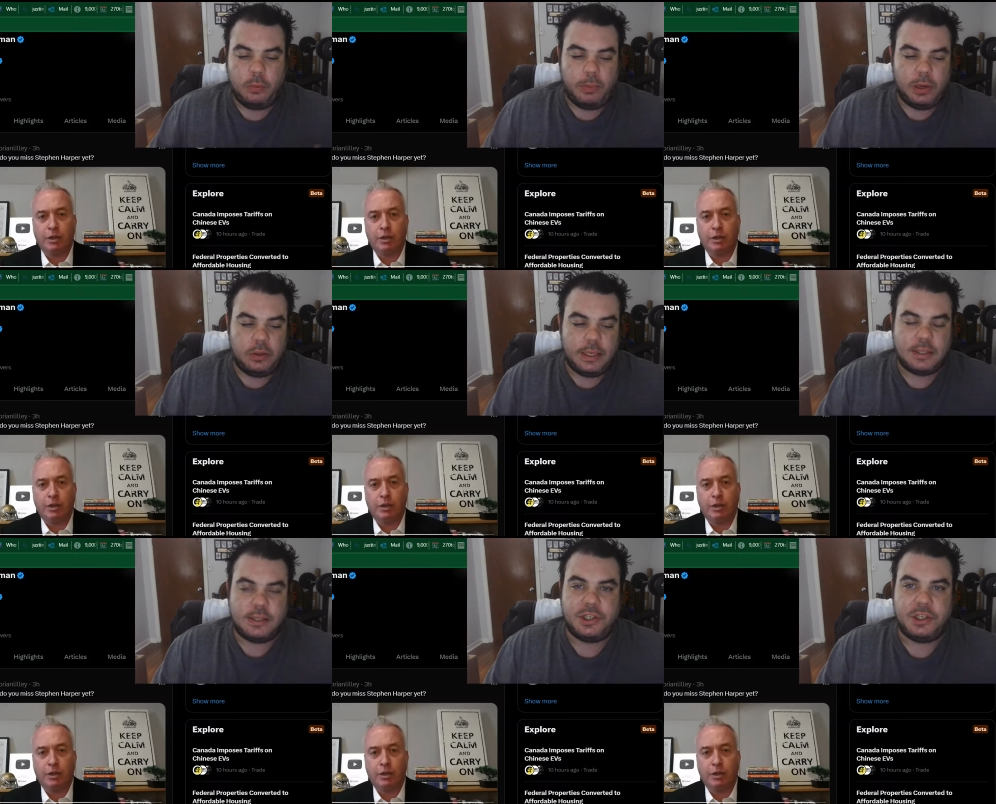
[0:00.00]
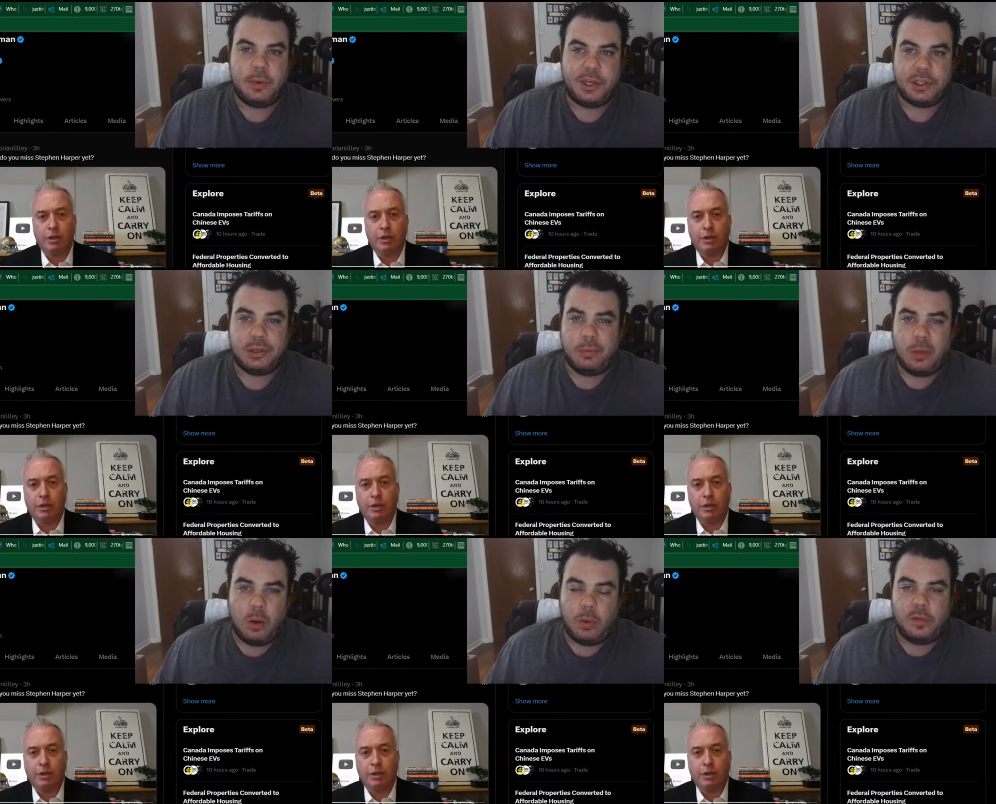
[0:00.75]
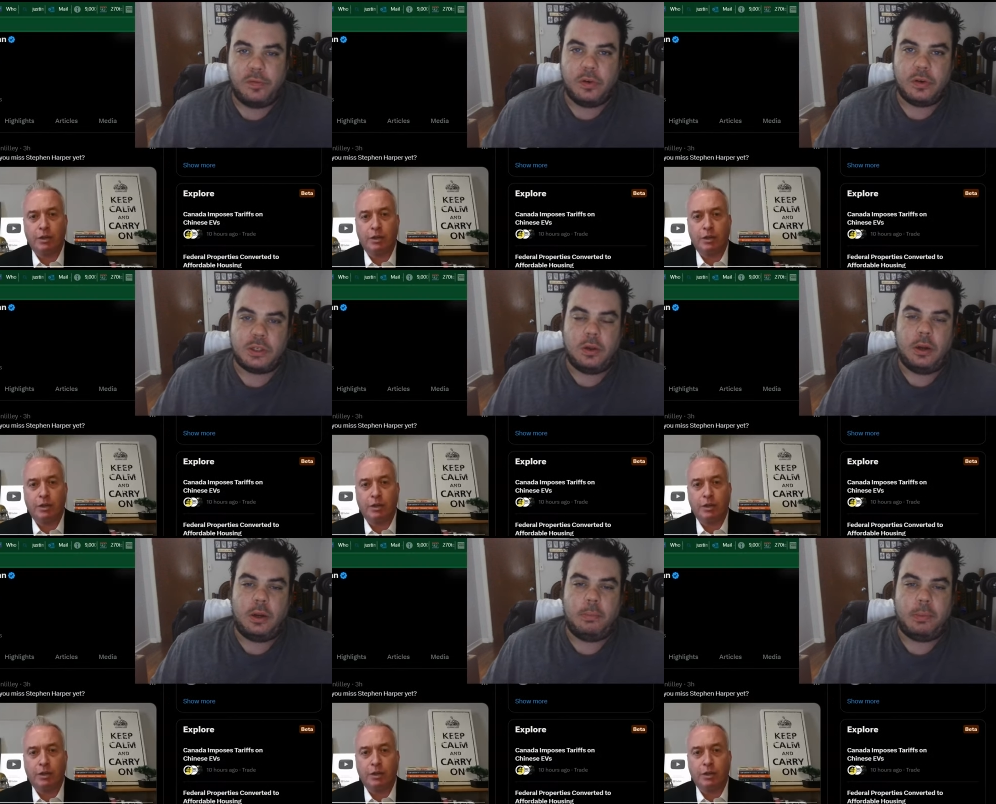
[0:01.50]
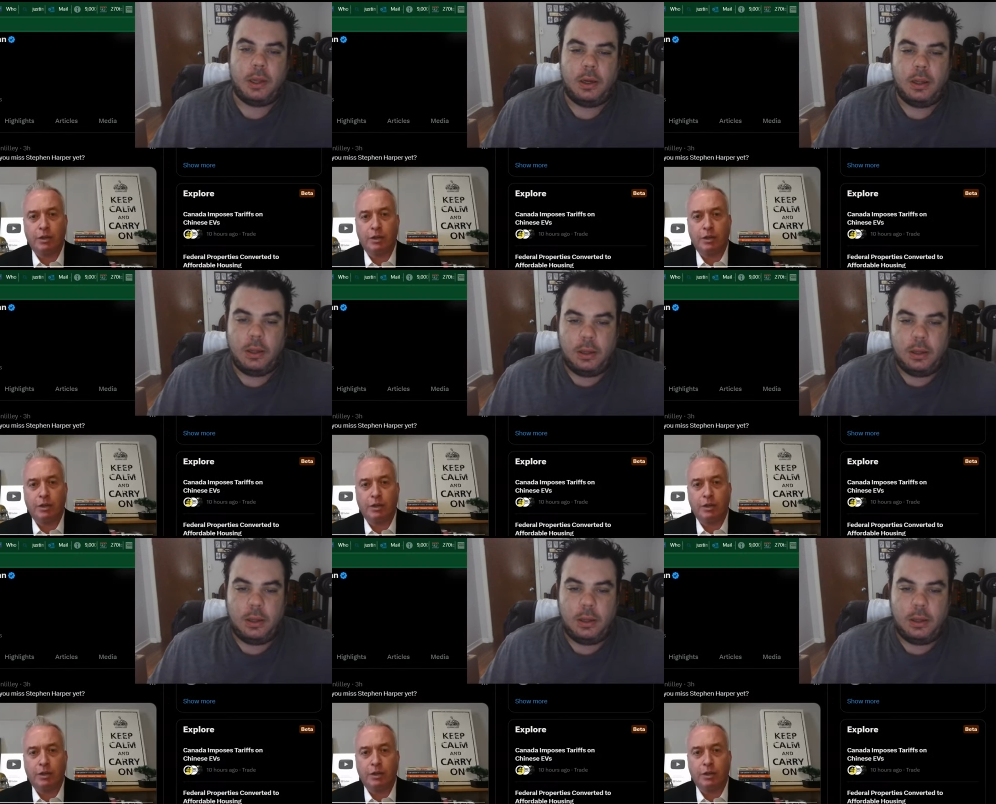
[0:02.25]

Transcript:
Speaker 1: know, Middle East situation. I'm not well versed on it, but